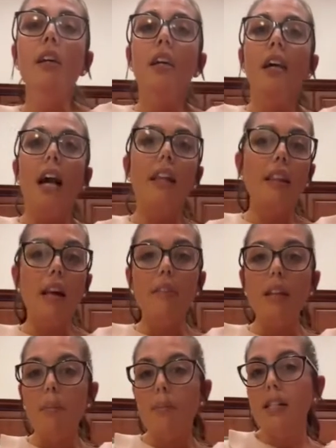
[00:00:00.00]
and
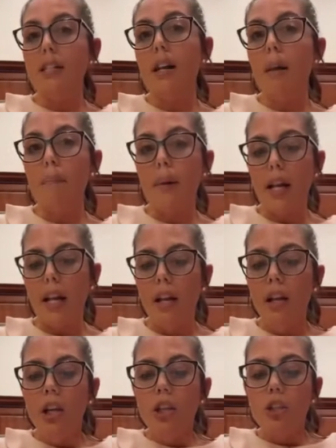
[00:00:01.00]
level up this company.
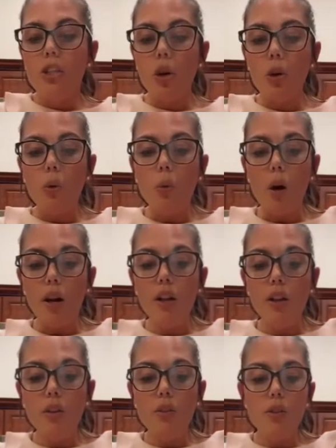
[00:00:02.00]
So one of
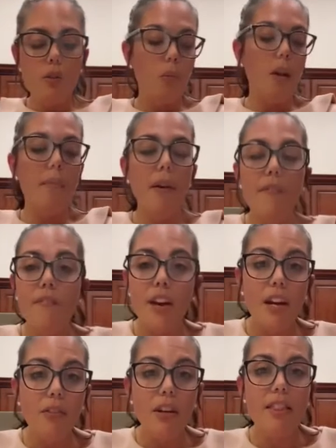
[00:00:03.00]
my
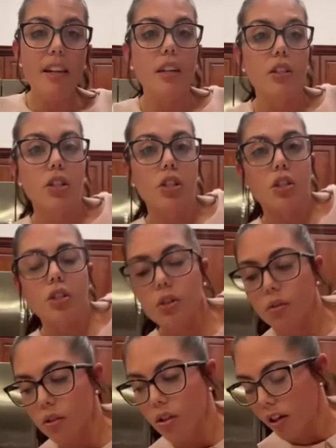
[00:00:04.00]
favorite things to
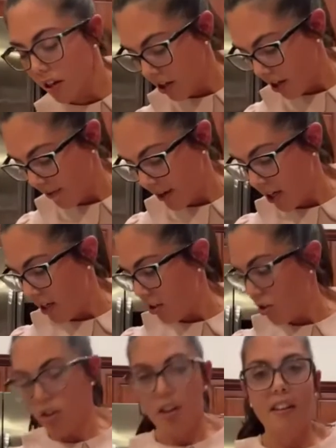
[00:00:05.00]
do, sorry, I have an
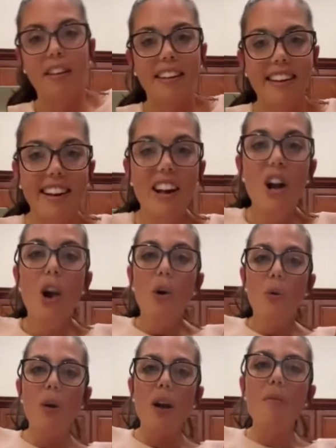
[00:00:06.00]
itch.
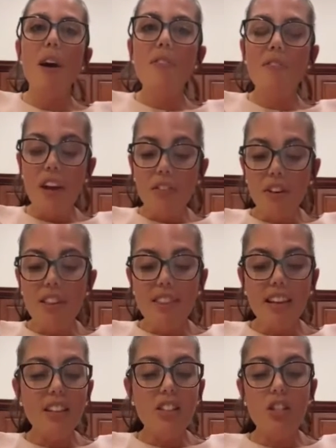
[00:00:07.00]
One of my favorite
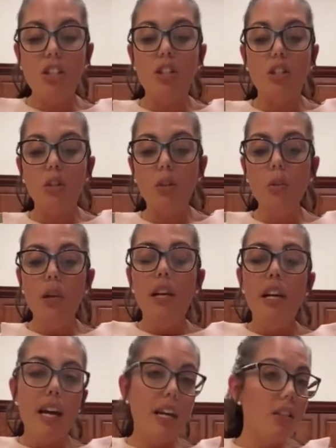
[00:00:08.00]
things to do
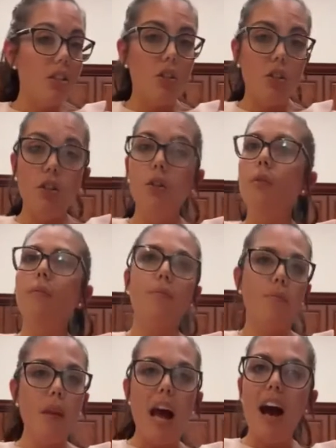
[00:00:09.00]
is to
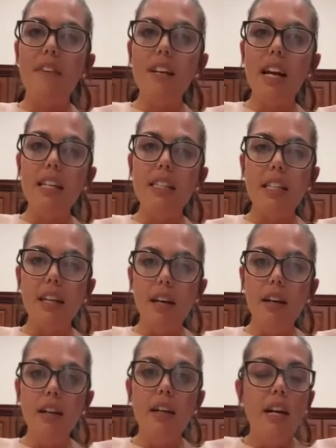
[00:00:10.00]
have an
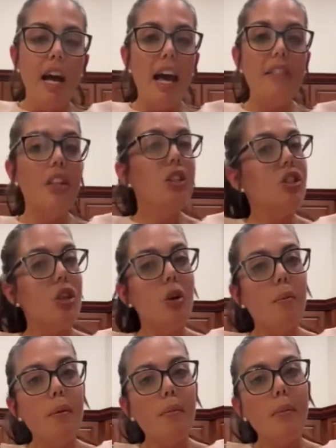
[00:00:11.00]
idea and then show
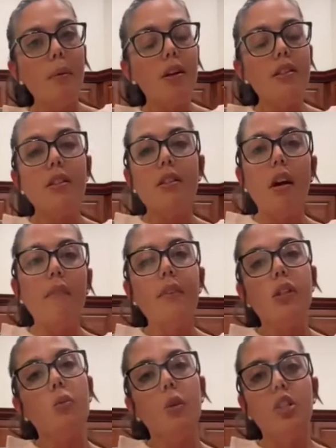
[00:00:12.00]
up in my boss's
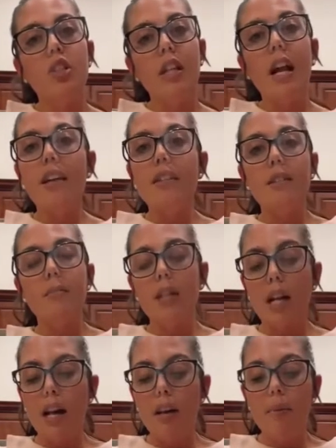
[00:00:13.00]
office when she has some
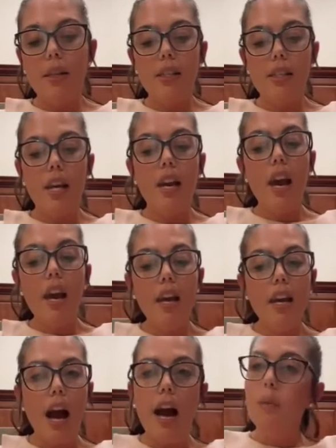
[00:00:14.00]
time and say,
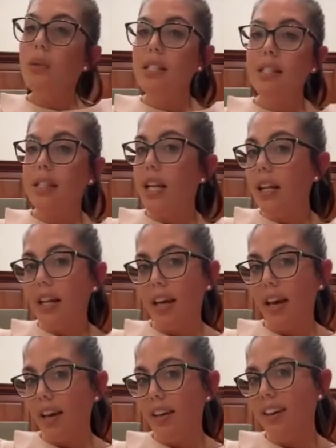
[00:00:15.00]
hey, I was
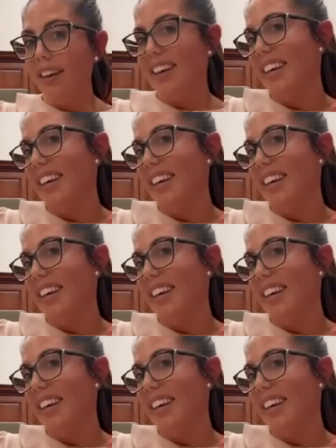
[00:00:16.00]
thinking